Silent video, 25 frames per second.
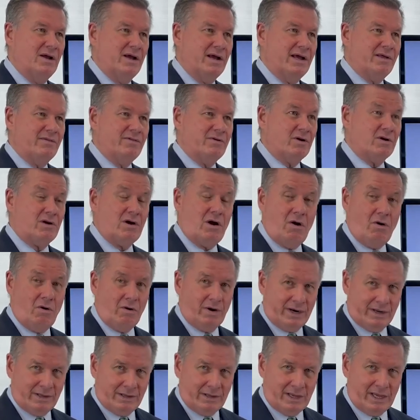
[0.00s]
and they're
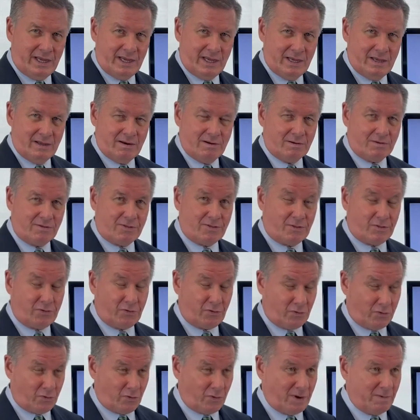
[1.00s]
gone in, in
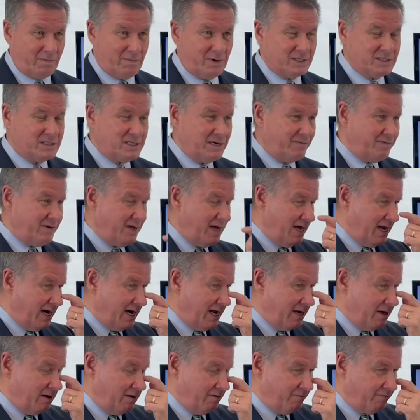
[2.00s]
three months. I've got
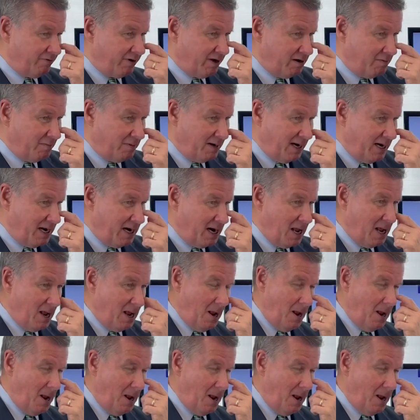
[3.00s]
a good friend of mine.